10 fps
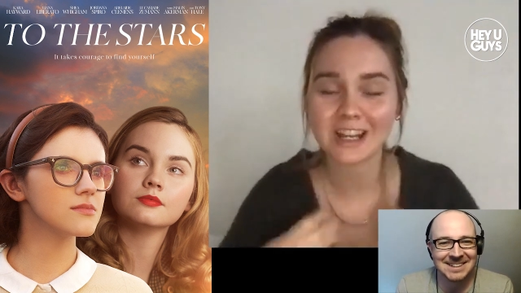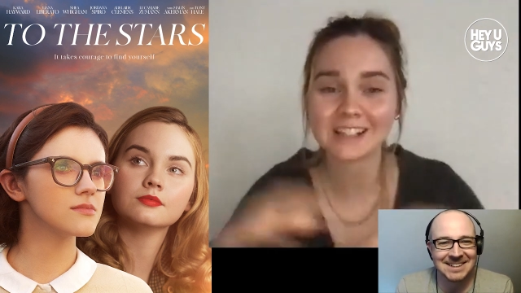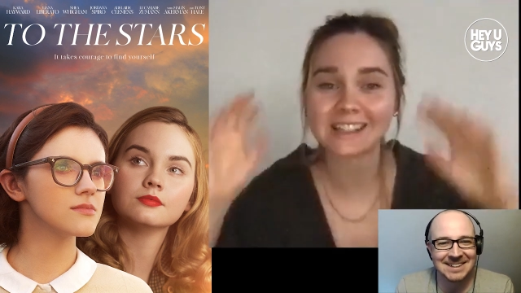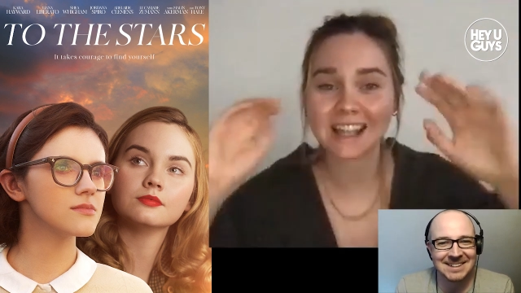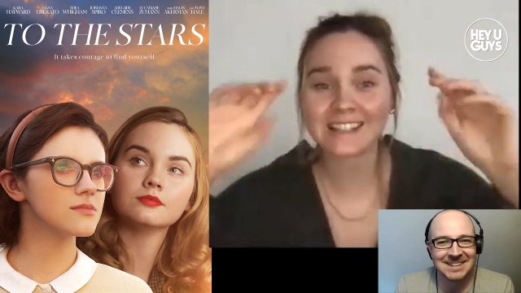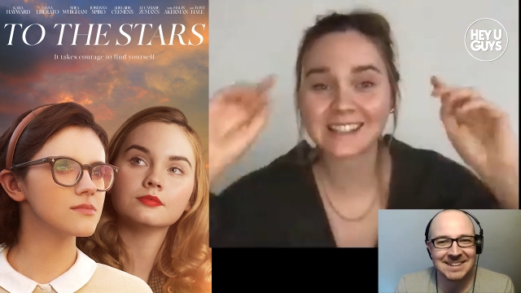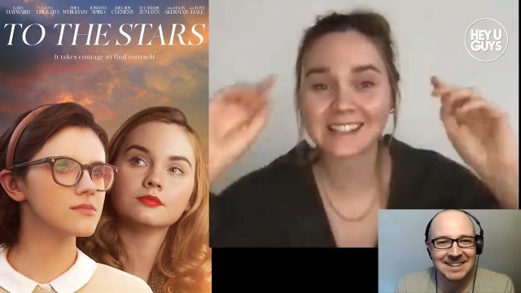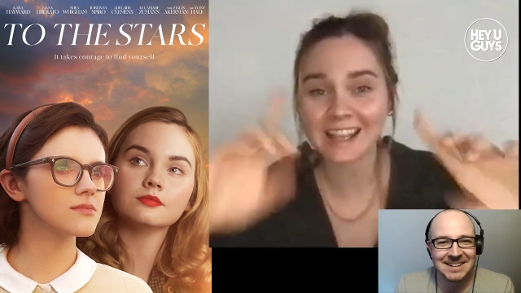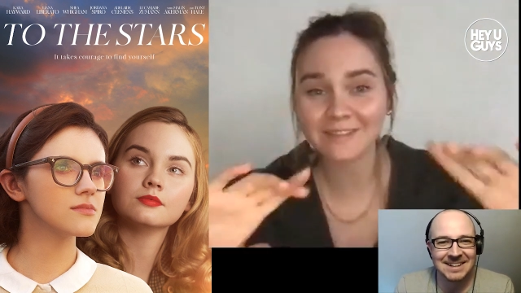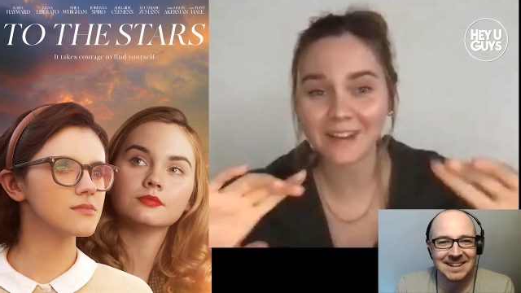Speaker 1: it. Stay
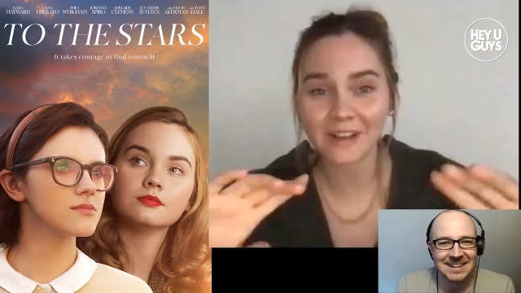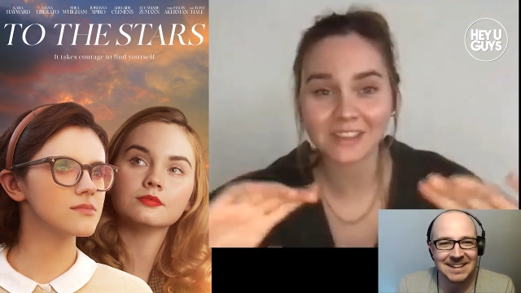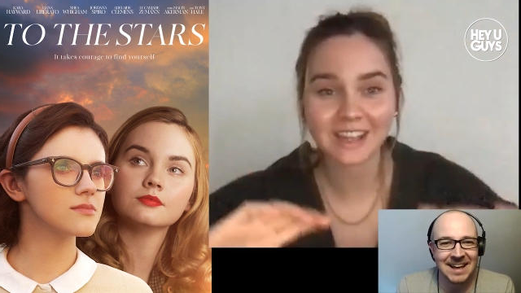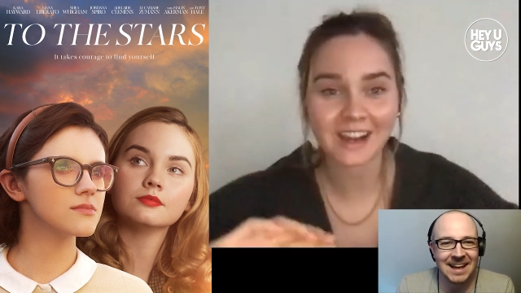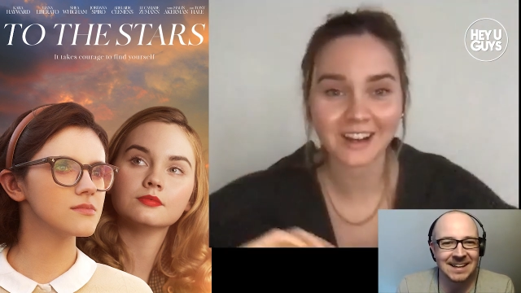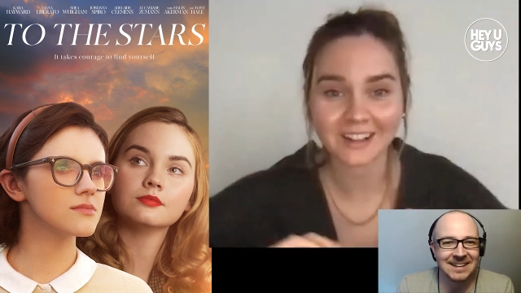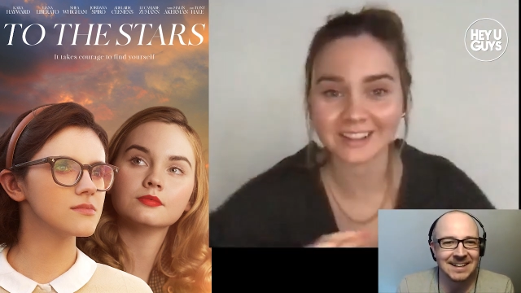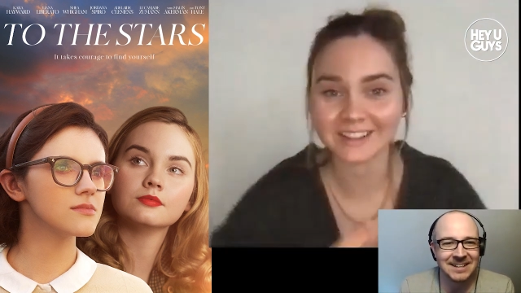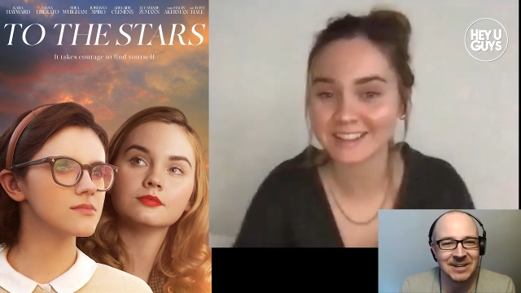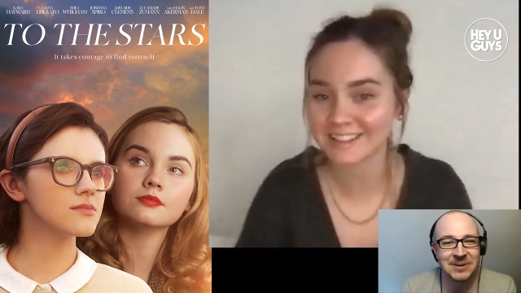safe out yeah, there.
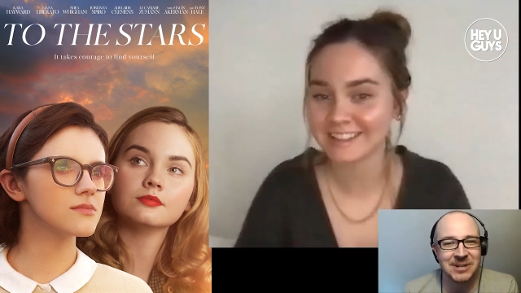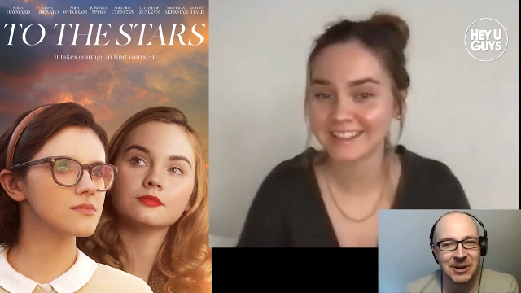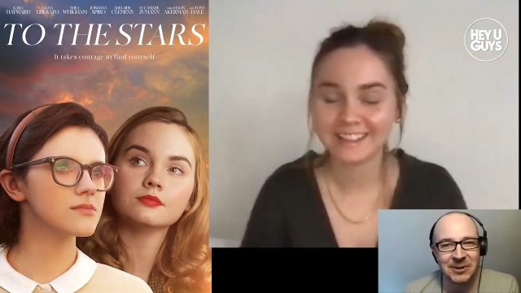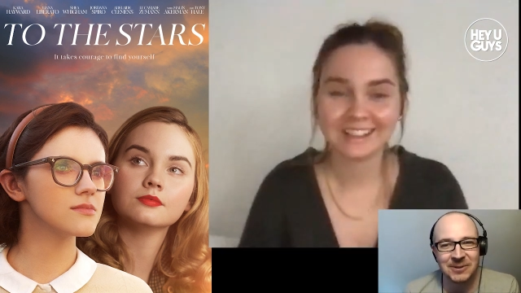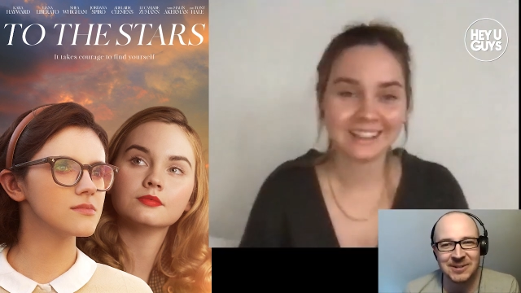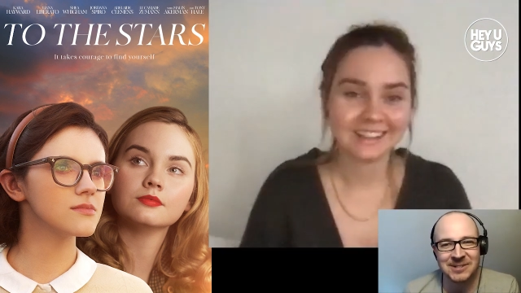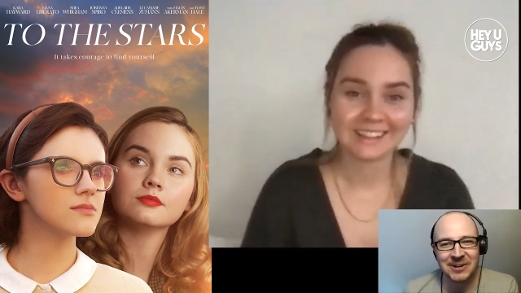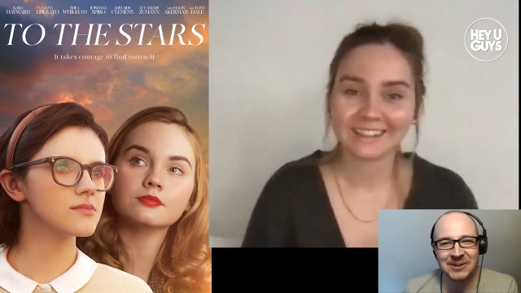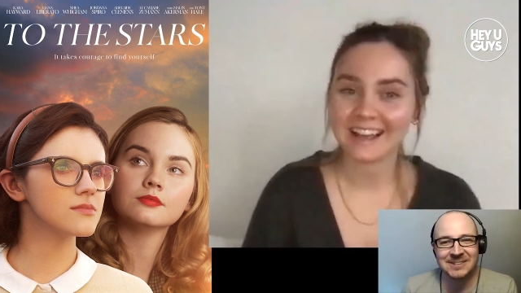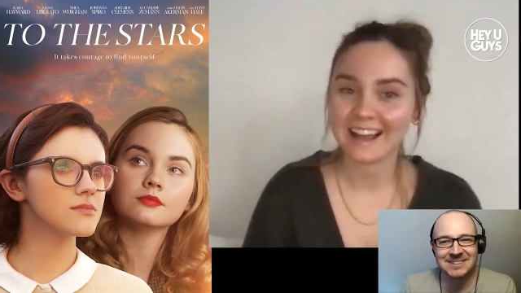
Speaker 2: You too. You too.
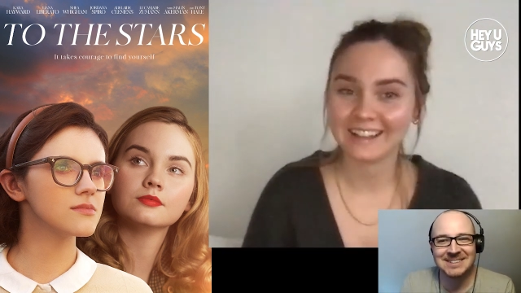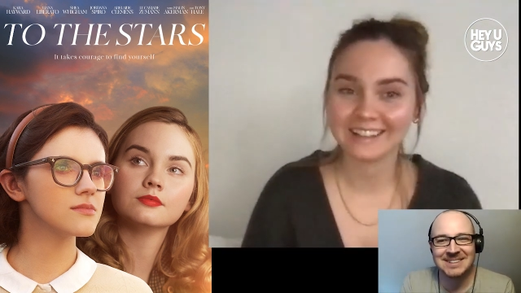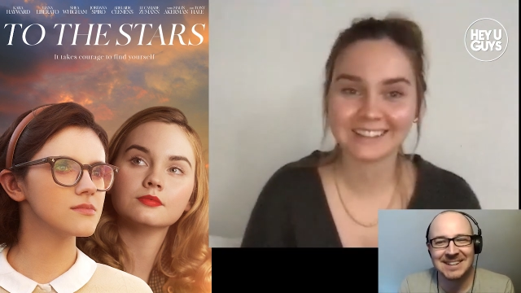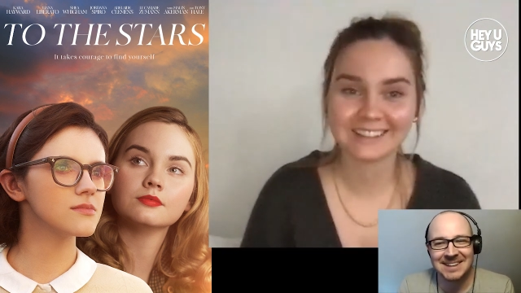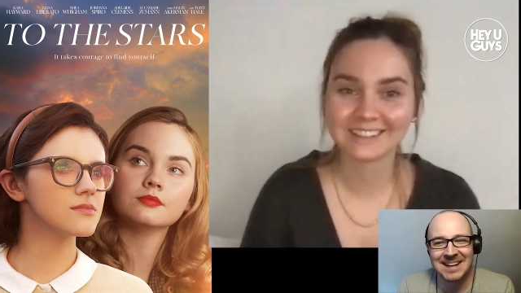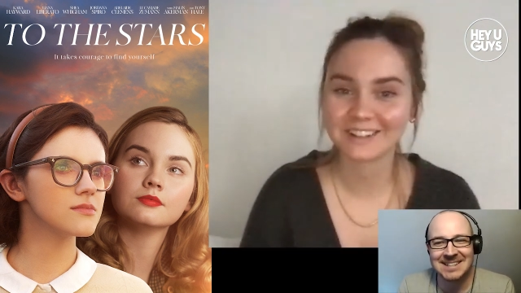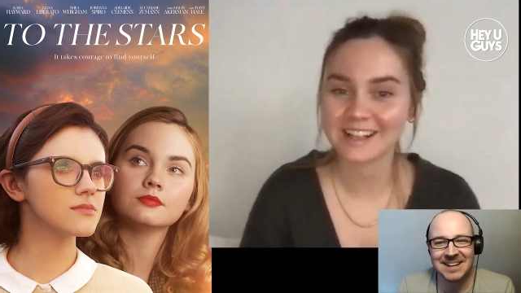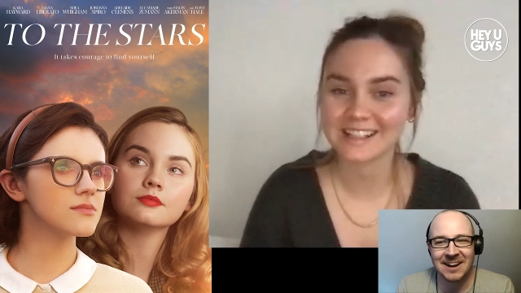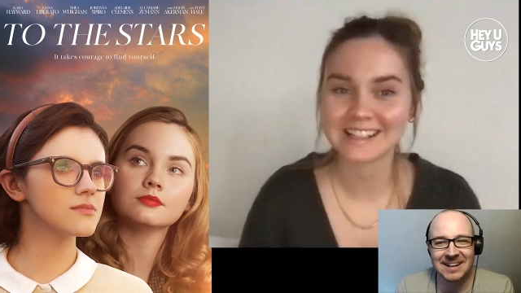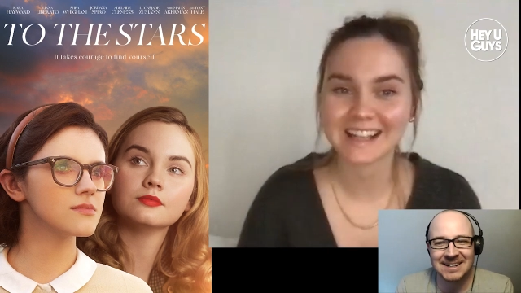Yeah. Thanks,
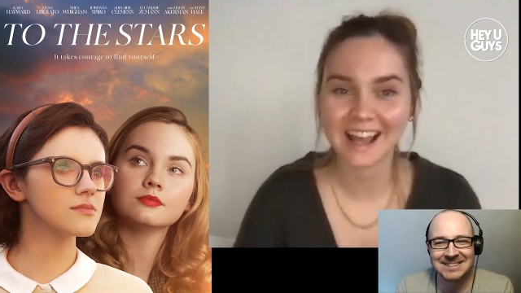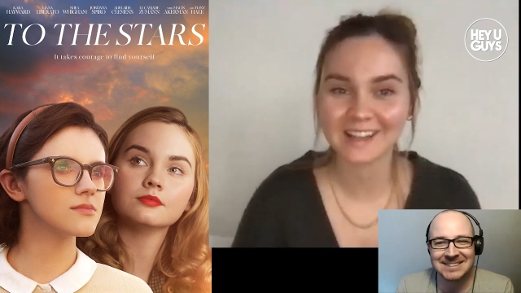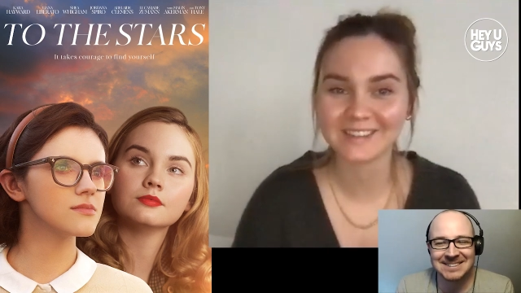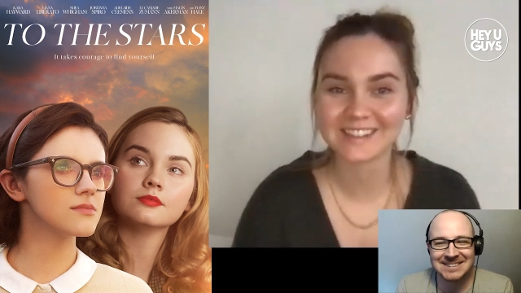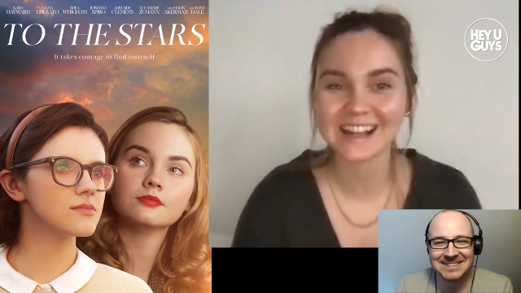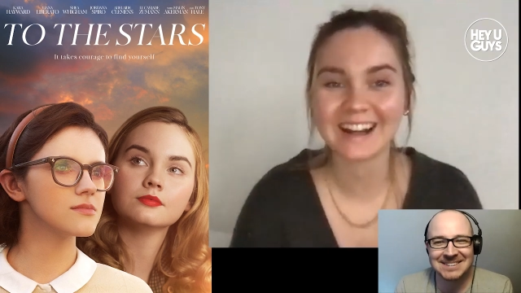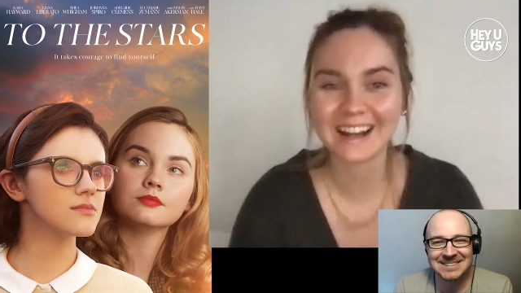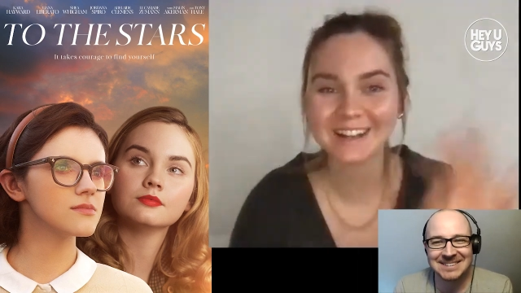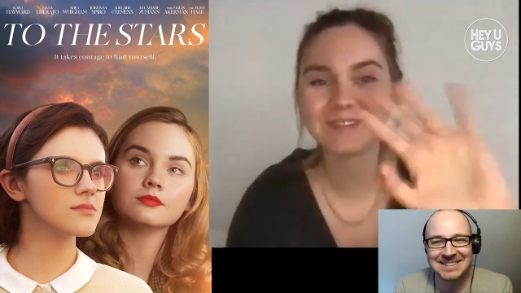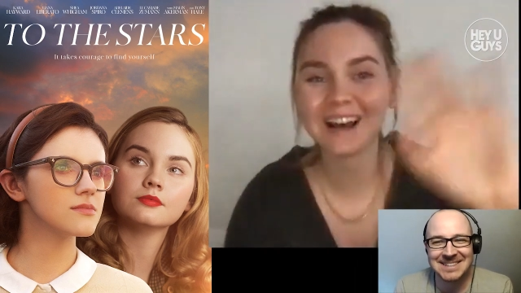Liana.
Speaker 1: All right.
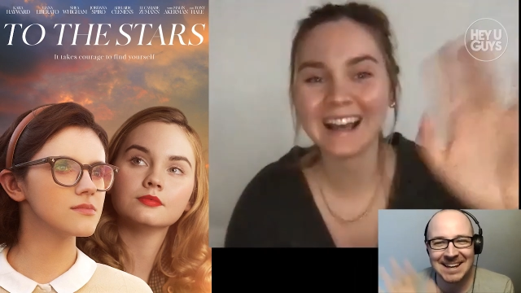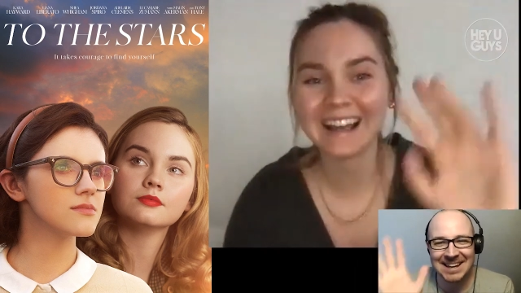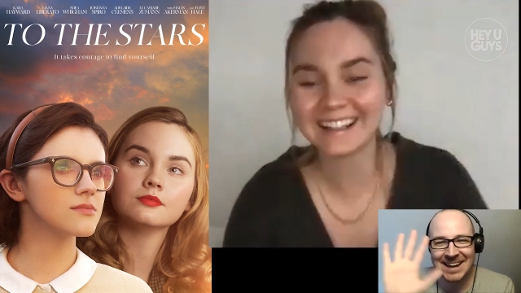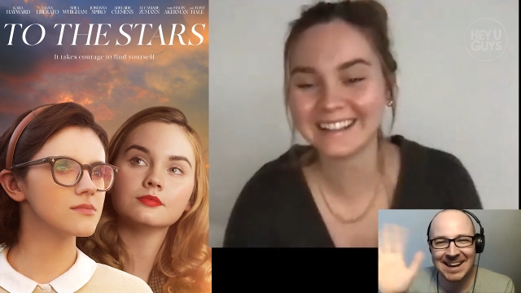Bye.